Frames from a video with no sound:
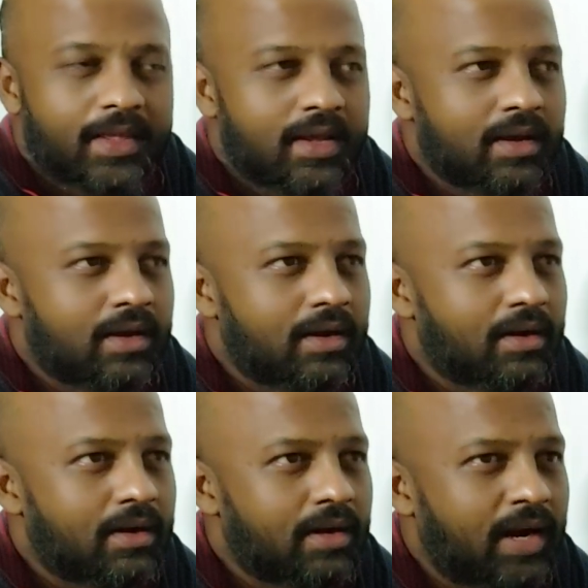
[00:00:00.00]

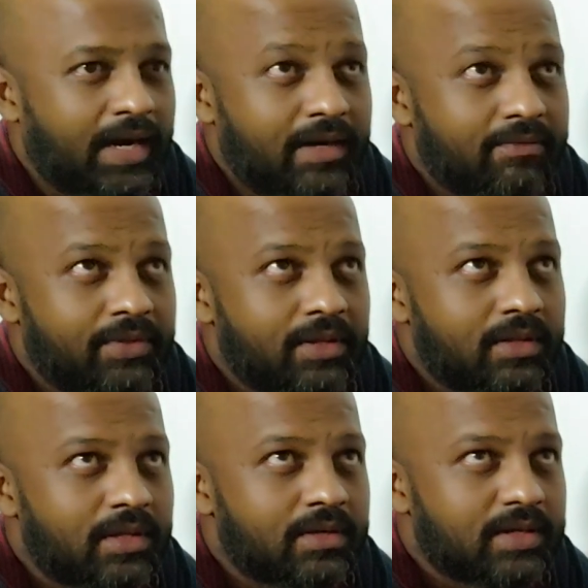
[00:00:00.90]
and
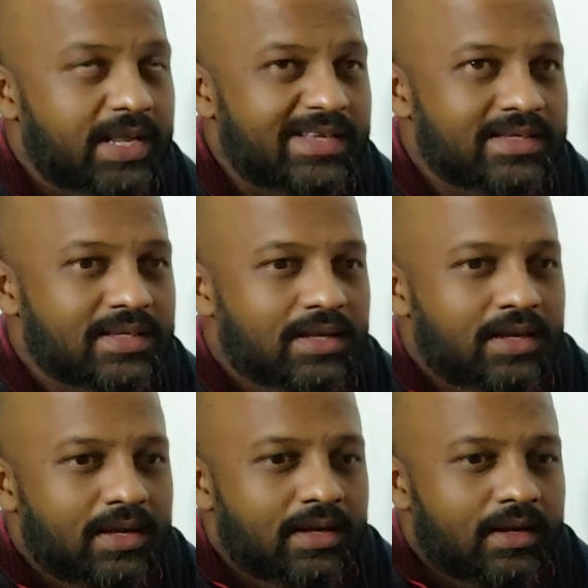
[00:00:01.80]
if there is less,
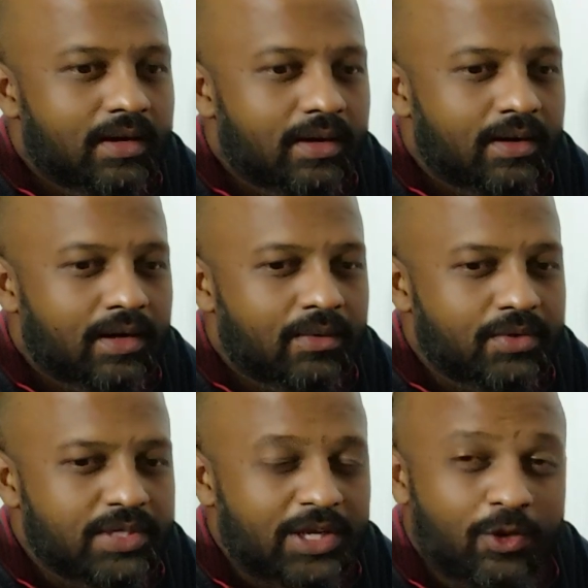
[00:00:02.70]
I
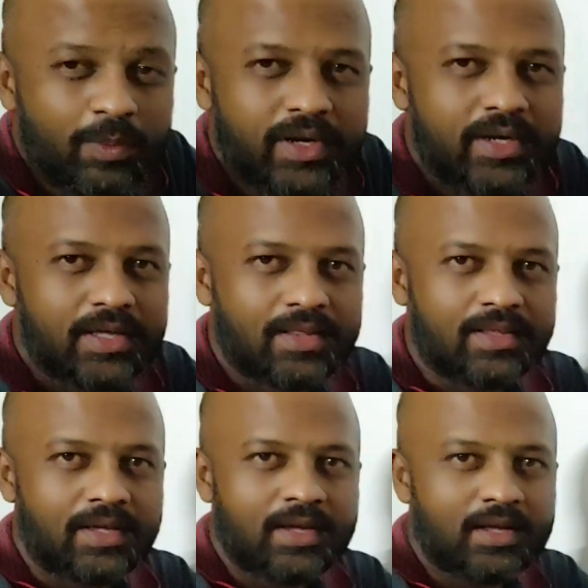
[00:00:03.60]
would say, humidity in
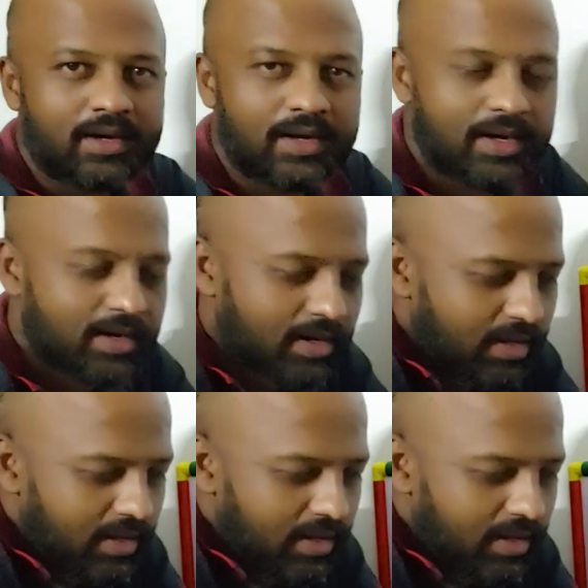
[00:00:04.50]
the air, right?